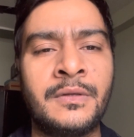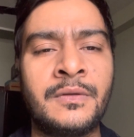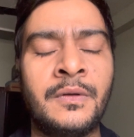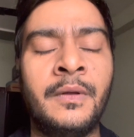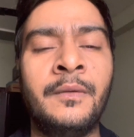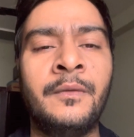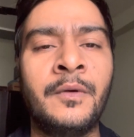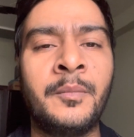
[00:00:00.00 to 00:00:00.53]
So
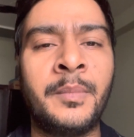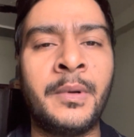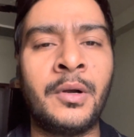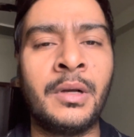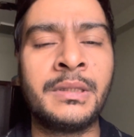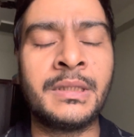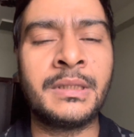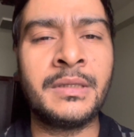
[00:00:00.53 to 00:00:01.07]
if your
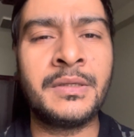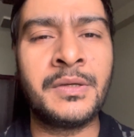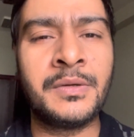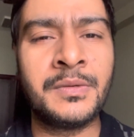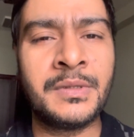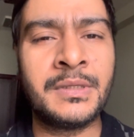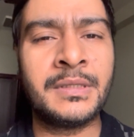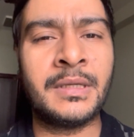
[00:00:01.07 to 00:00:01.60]
project is
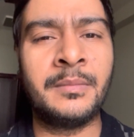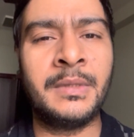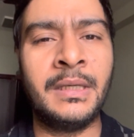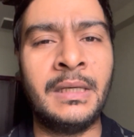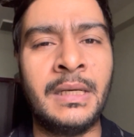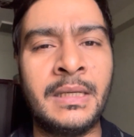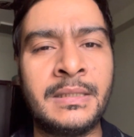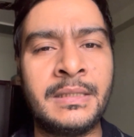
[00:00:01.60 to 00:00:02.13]
using
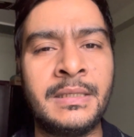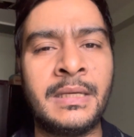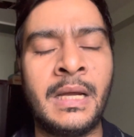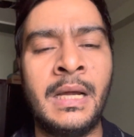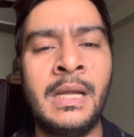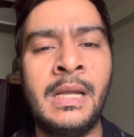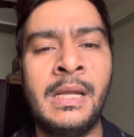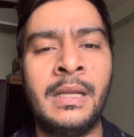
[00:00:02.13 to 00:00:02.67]
something like
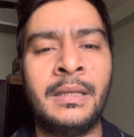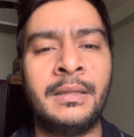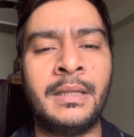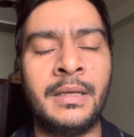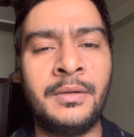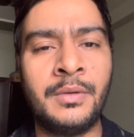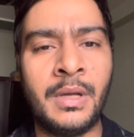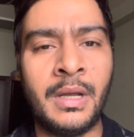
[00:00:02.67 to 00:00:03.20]
Jira,
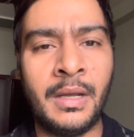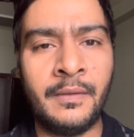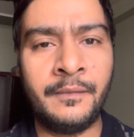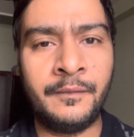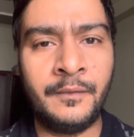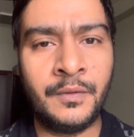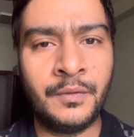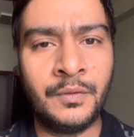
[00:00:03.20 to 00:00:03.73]
then you
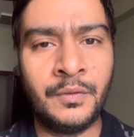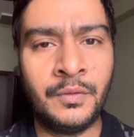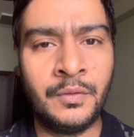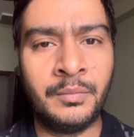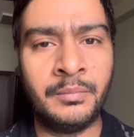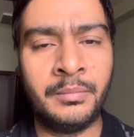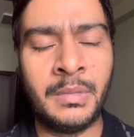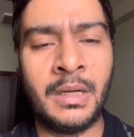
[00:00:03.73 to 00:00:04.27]
have to,
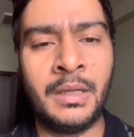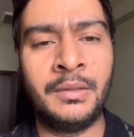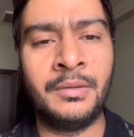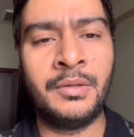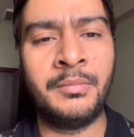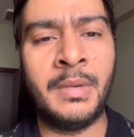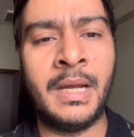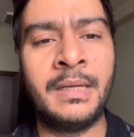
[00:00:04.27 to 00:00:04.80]
uh, you
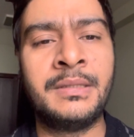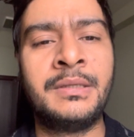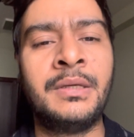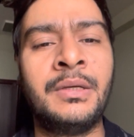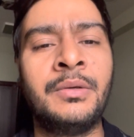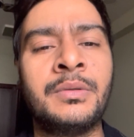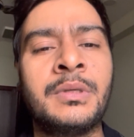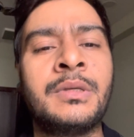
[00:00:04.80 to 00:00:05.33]
know, manage the
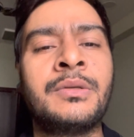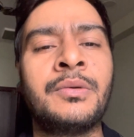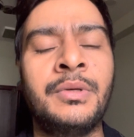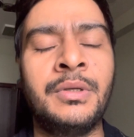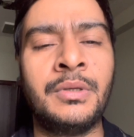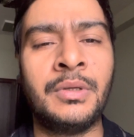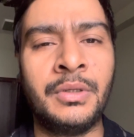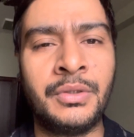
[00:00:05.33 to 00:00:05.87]
user
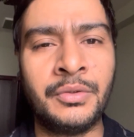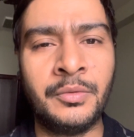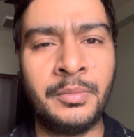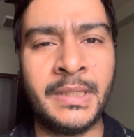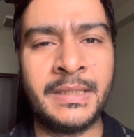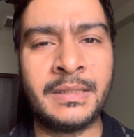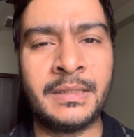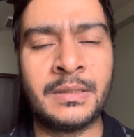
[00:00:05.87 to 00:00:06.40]
stories on two
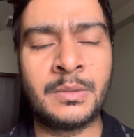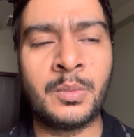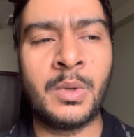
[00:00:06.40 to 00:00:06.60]
places.